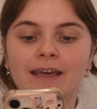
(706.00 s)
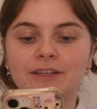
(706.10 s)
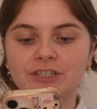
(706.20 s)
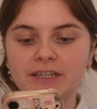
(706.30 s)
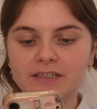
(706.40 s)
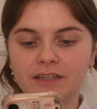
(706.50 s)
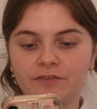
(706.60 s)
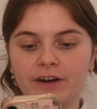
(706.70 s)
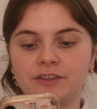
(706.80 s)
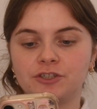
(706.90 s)
and gently
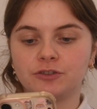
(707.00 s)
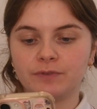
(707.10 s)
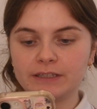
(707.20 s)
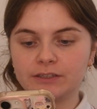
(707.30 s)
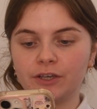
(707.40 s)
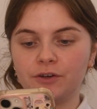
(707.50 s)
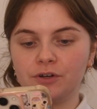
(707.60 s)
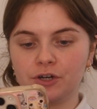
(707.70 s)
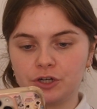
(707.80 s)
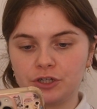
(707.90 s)
fry the chorizo,
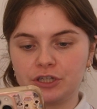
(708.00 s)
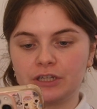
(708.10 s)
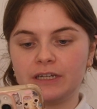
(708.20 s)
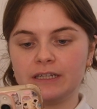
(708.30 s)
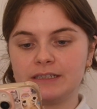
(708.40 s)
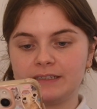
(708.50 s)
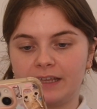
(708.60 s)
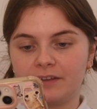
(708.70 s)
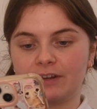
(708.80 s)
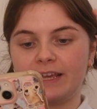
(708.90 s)
onion,
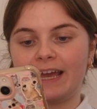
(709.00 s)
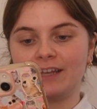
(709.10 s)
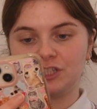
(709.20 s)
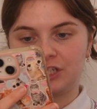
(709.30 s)
celery, and